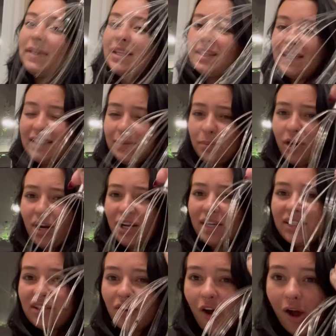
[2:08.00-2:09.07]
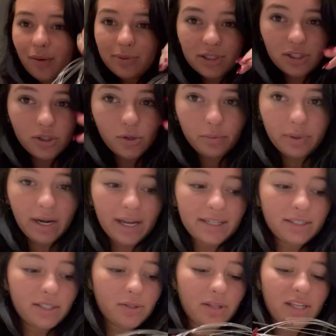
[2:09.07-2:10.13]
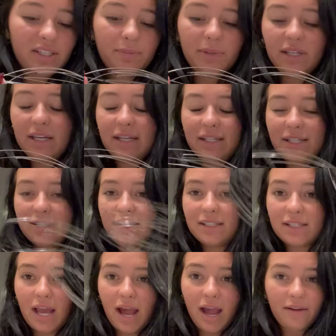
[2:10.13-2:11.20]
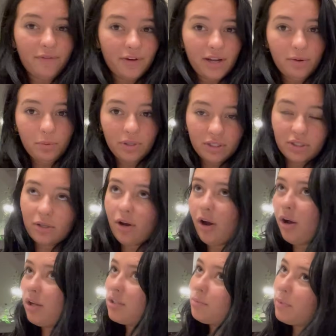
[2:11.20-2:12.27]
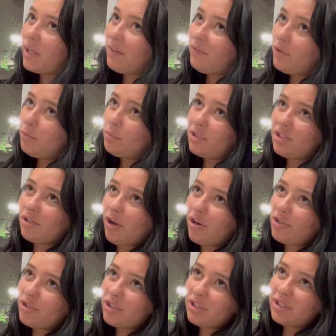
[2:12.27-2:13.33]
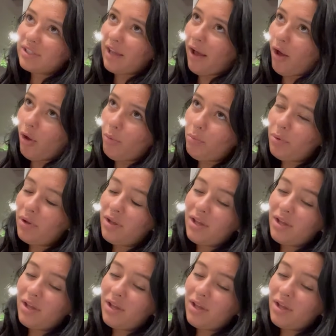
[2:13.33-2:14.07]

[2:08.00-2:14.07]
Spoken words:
This part is optional, but I do this because I forget what it's called, but if you massage your scalp